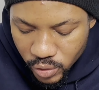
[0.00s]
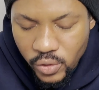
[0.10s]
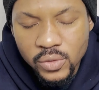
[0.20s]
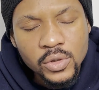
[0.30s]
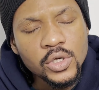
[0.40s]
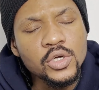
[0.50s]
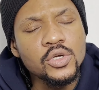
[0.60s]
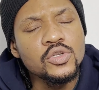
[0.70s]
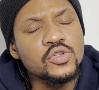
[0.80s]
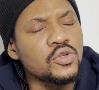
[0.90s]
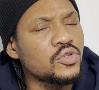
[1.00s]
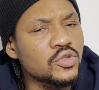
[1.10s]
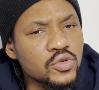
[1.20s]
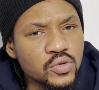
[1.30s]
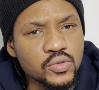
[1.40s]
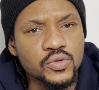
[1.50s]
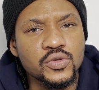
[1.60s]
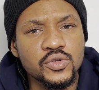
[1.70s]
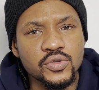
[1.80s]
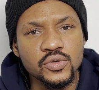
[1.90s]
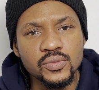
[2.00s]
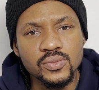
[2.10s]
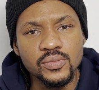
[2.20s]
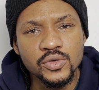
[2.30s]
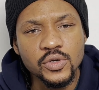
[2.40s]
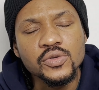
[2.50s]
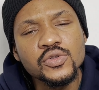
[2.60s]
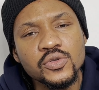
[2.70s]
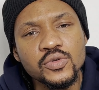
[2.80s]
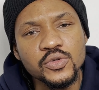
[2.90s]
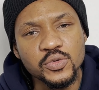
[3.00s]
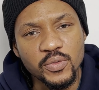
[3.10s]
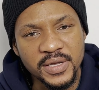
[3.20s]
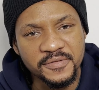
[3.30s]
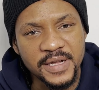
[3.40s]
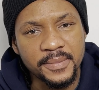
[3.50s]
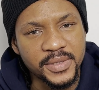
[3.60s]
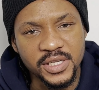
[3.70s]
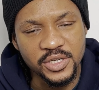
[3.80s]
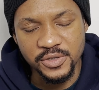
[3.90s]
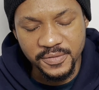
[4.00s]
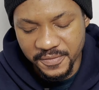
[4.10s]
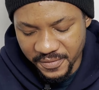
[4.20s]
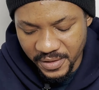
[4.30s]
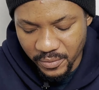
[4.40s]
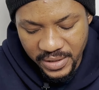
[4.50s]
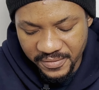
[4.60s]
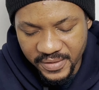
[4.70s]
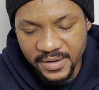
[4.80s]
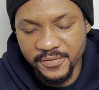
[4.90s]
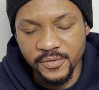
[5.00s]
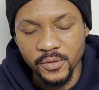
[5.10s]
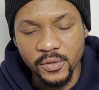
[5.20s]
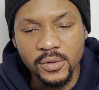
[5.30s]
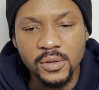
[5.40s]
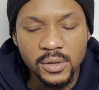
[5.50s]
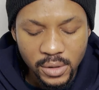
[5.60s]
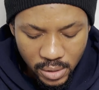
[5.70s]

So some schools waive application fee waiver for